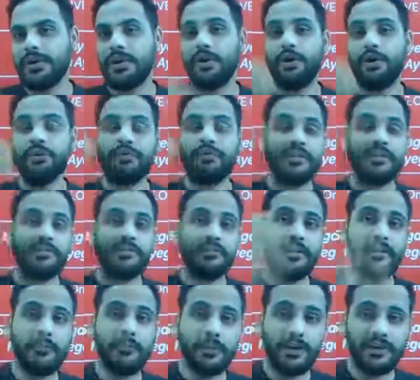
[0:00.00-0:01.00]
along with the
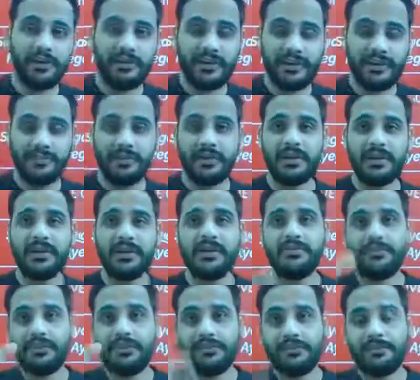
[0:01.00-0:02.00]
midpoint theorem
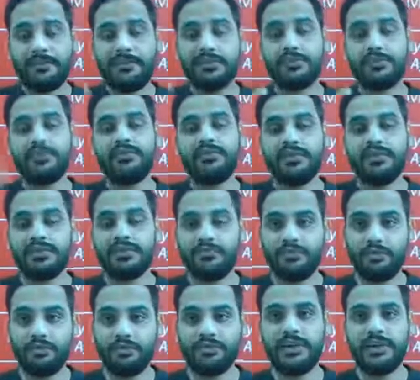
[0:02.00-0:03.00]
which will be used in the
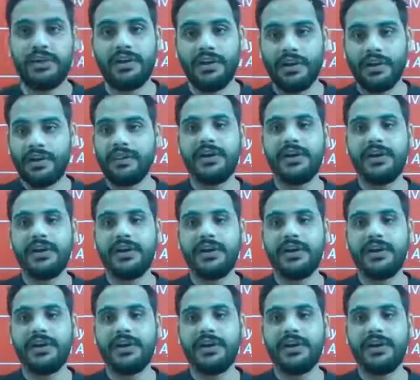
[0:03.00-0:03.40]
future.